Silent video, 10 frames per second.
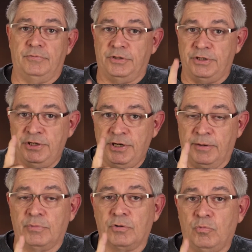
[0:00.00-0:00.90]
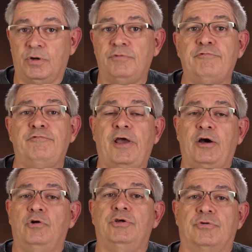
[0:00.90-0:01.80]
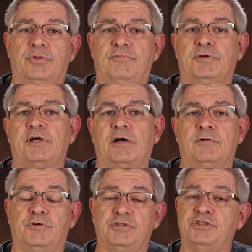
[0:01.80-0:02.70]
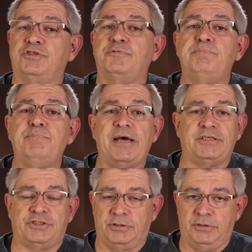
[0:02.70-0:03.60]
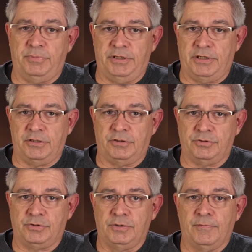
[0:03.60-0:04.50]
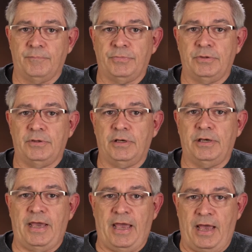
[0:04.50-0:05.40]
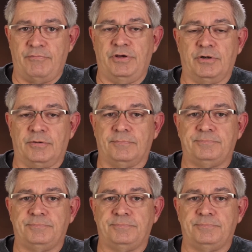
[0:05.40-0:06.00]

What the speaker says: the number one failure that photographers, especially beginners, have here.